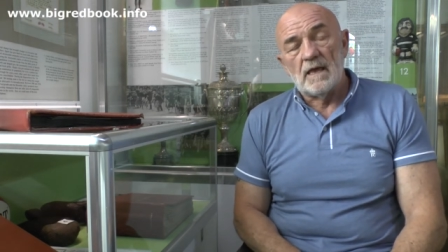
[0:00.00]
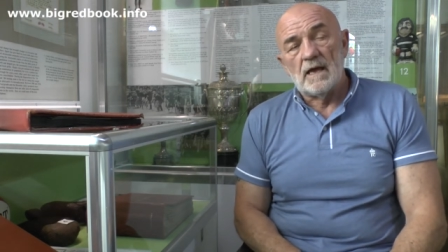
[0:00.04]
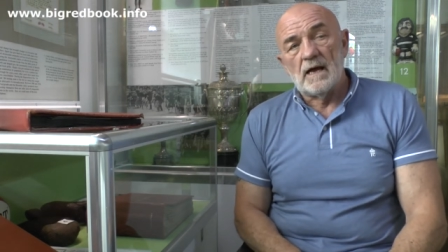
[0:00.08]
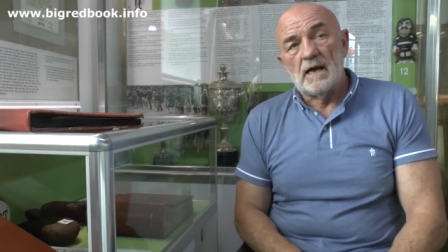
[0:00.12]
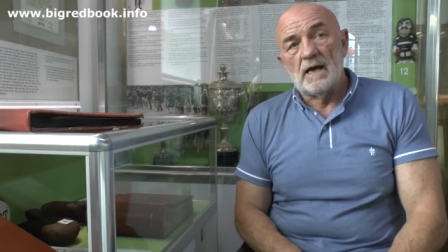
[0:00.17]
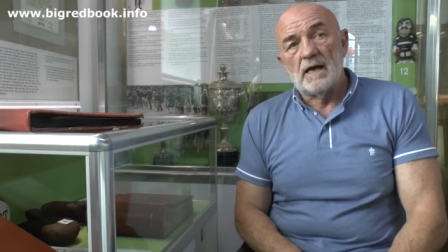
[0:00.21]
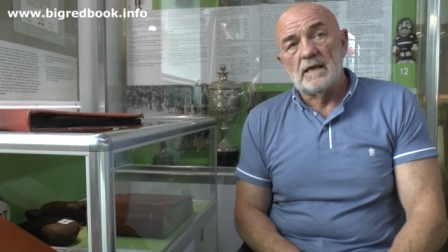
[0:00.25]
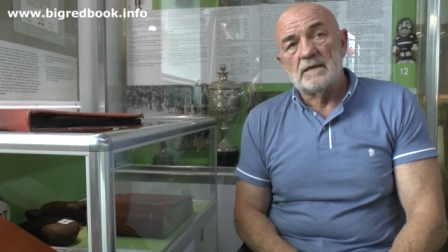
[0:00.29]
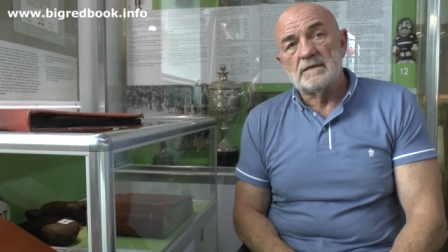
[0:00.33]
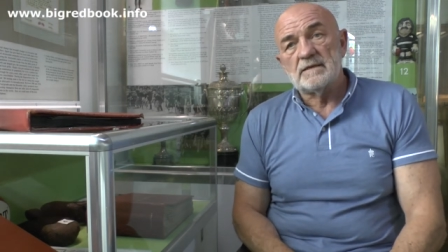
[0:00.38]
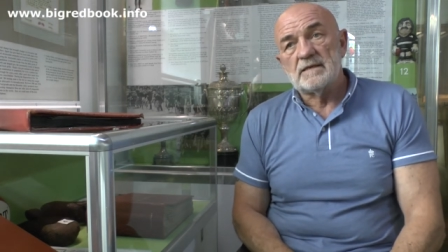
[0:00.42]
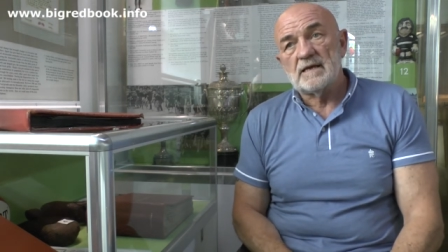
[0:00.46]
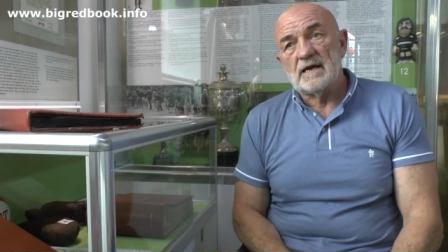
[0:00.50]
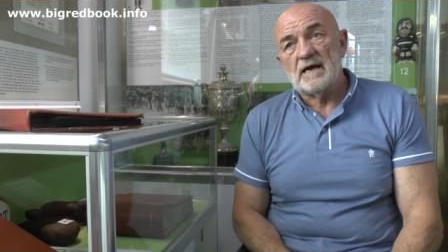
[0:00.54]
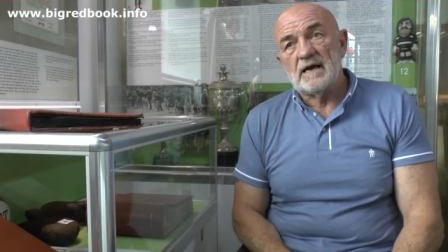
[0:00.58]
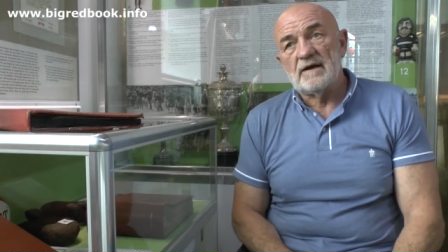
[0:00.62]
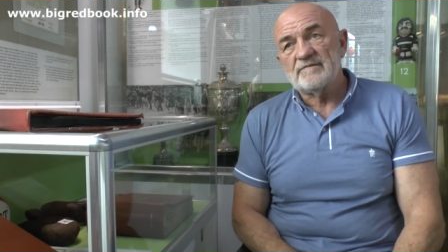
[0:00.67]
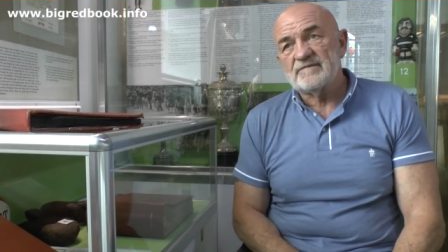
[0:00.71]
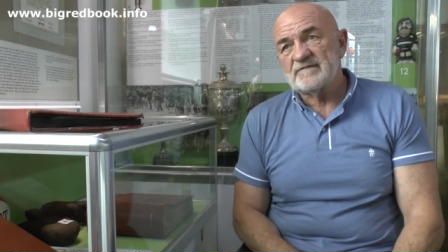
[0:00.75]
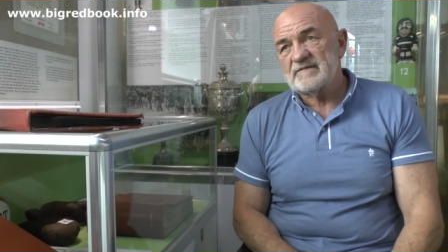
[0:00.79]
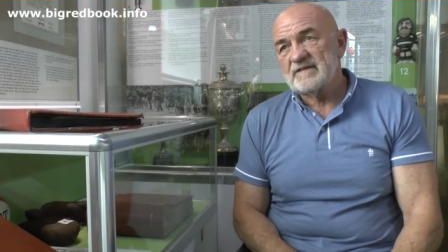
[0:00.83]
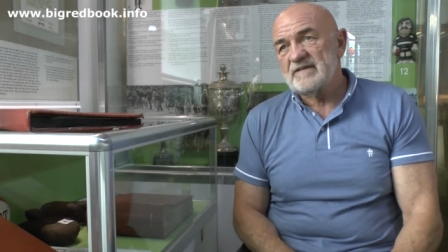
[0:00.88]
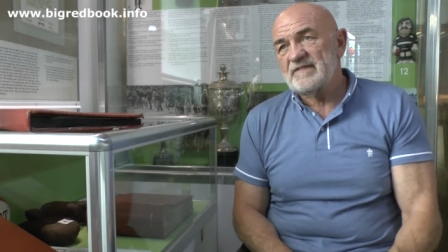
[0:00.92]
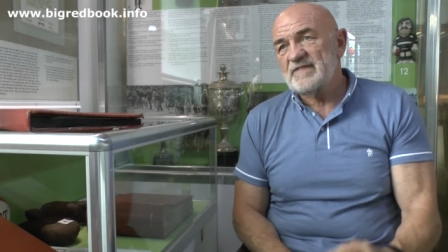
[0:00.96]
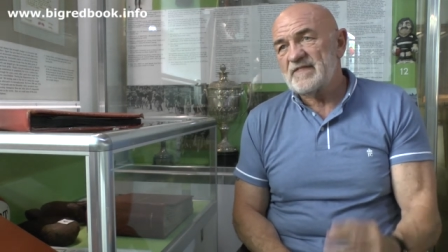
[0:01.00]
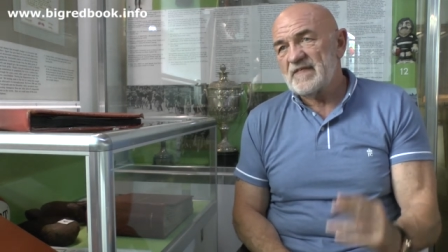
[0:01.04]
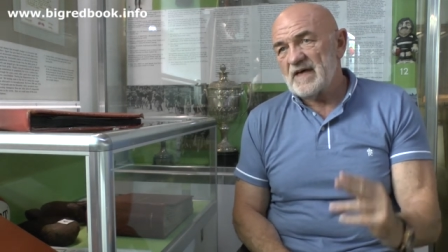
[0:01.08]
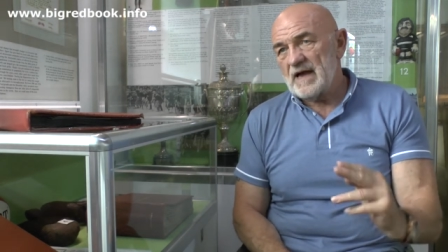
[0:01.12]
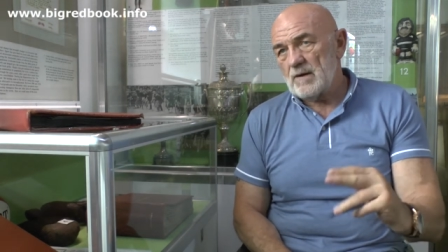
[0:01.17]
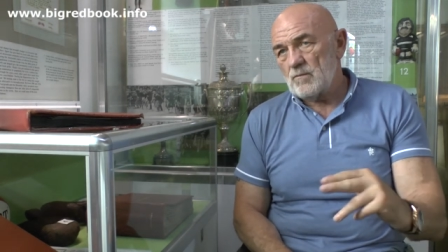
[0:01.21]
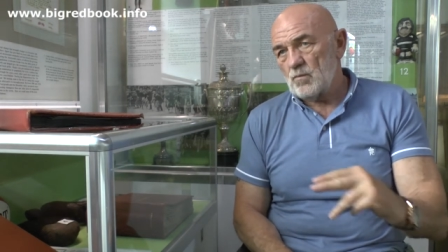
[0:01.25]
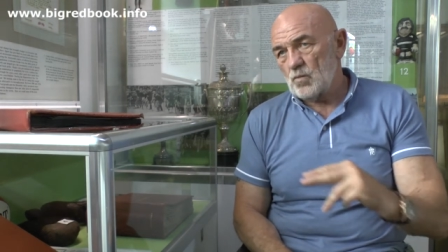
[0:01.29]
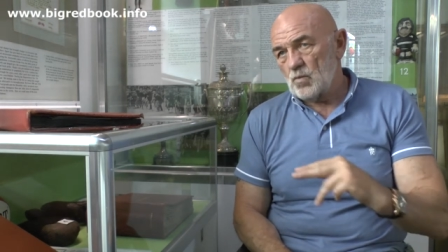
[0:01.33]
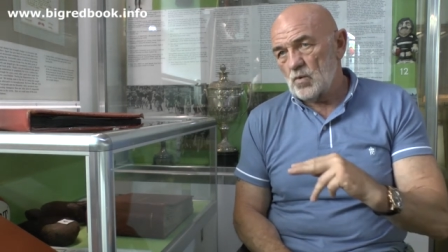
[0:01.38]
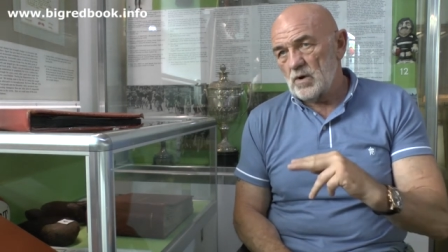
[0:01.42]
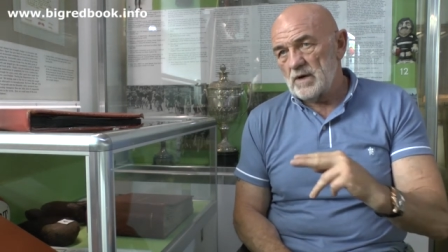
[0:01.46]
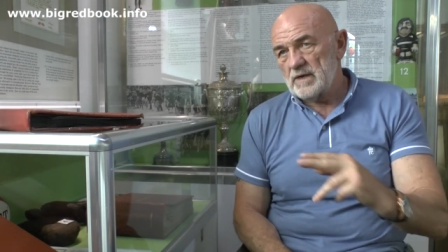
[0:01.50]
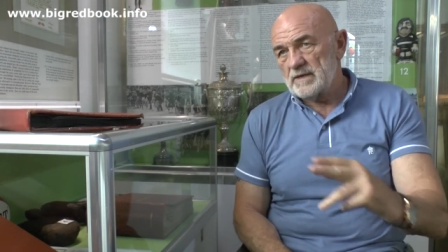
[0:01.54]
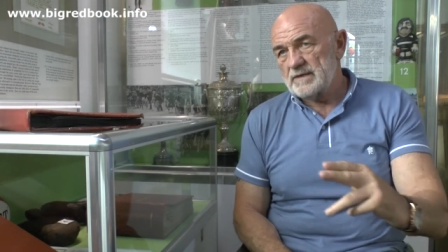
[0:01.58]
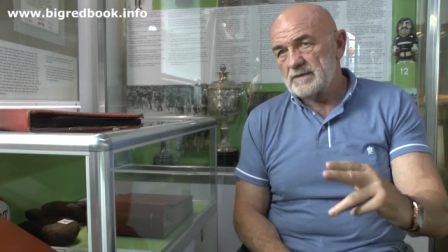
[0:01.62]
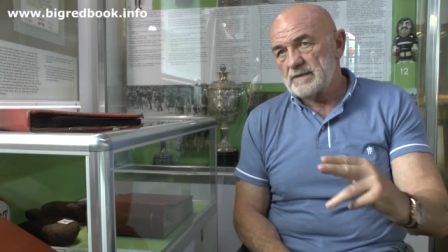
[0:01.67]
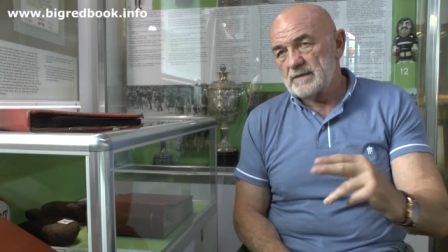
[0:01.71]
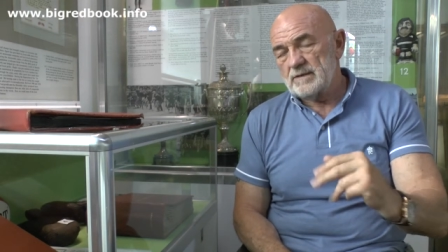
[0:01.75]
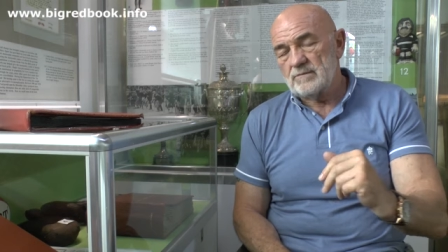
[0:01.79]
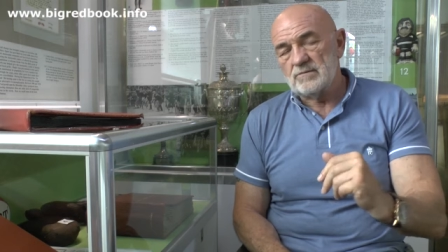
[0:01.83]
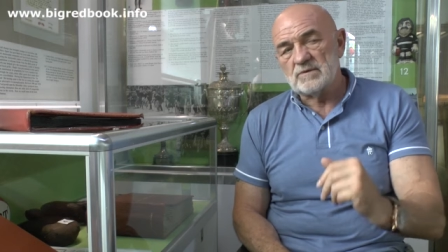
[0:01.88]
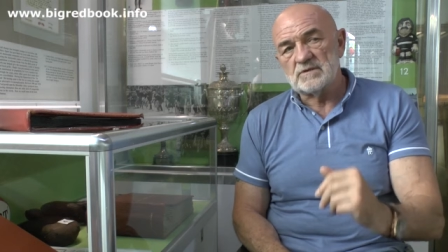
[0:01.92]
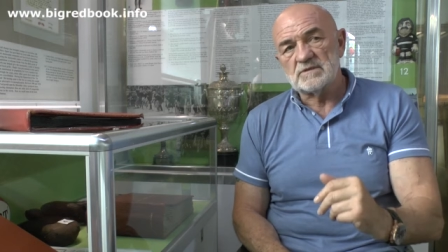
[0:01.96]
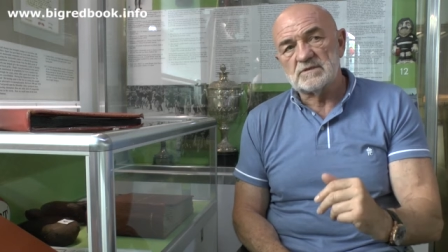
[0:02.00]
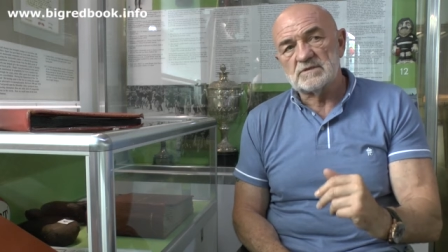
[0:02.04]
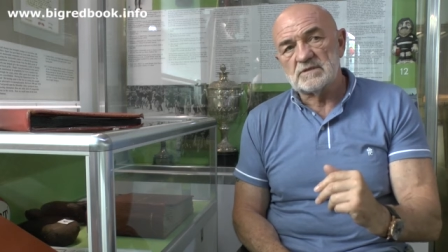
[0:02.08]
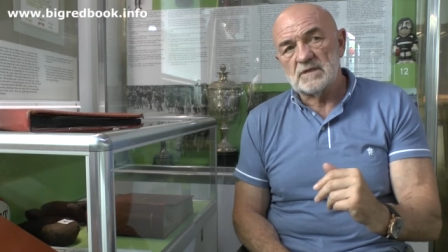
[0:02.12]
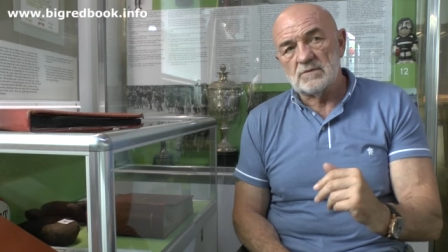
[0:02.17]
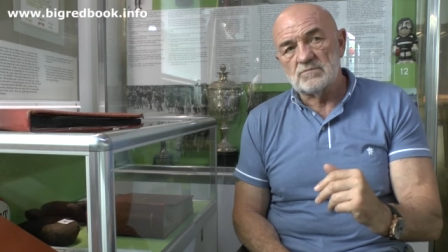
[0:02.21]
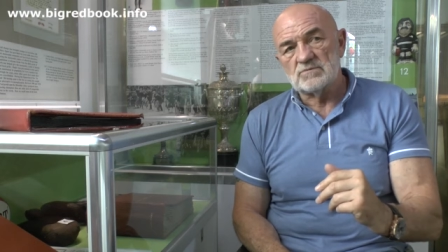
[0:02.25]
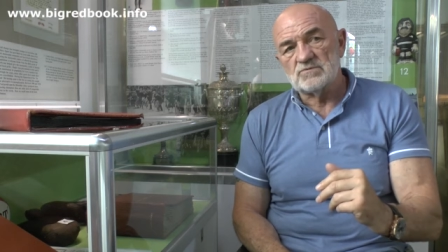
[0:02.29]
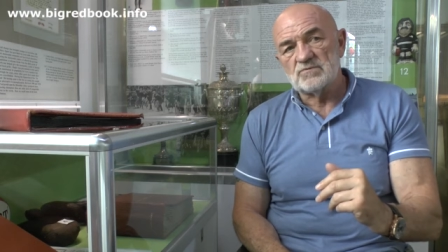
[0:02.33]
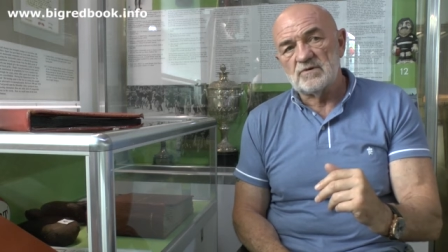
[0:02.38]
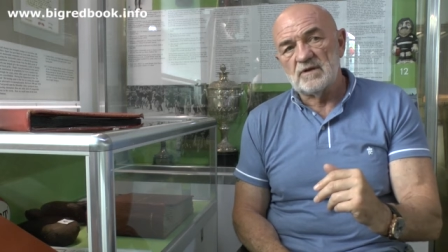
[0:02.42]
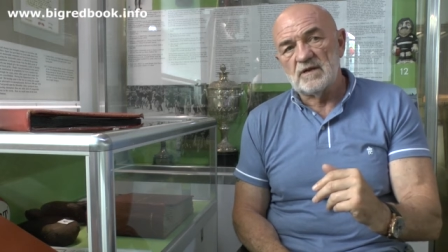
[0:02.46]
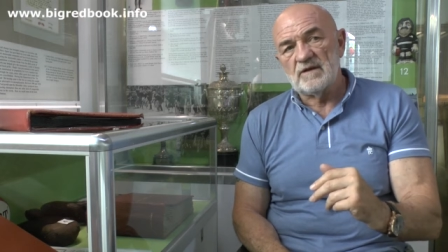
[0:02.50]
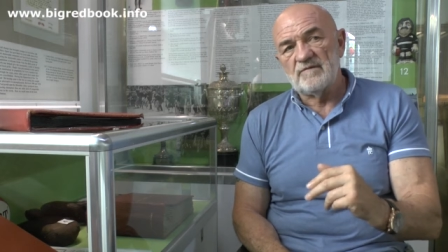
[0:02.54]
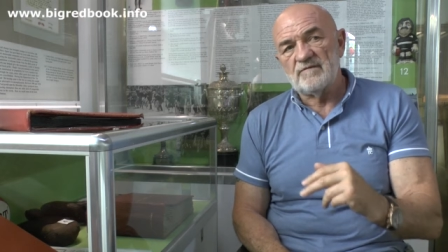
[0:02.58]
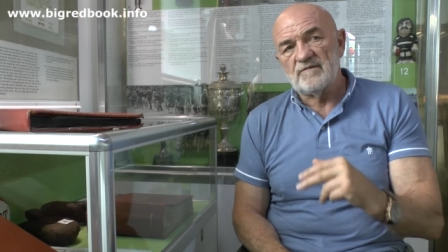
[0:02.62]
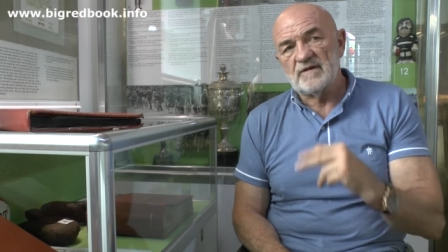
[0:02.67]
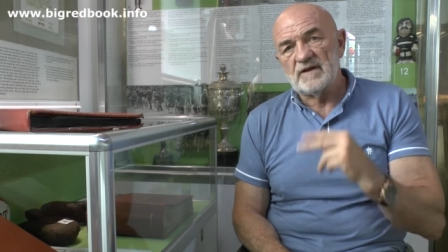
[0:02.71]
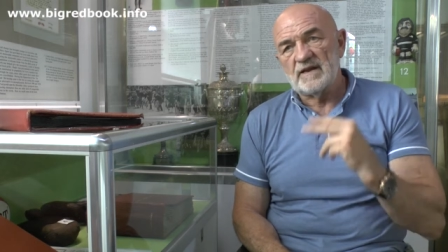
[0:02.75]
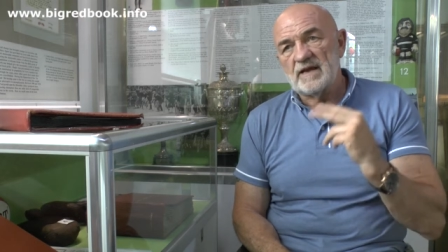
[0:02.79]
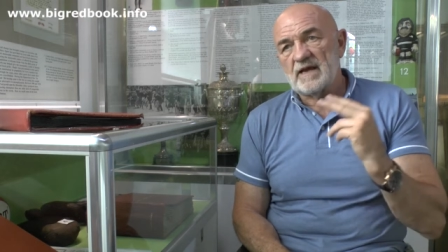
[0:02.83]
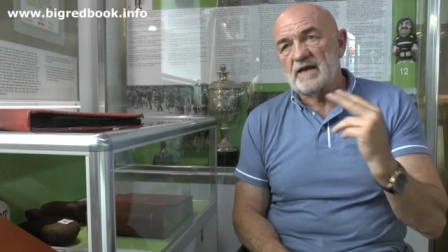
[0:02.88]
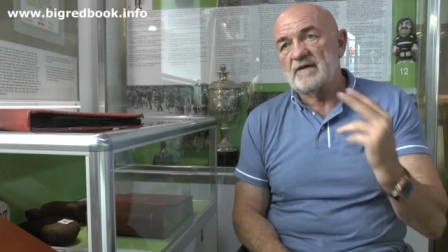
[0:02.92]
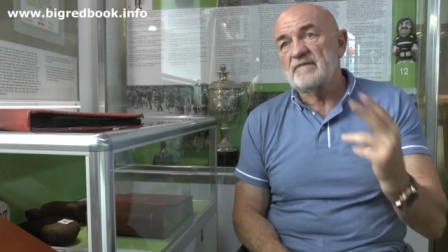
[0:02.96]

And after that one, it was it was really funny.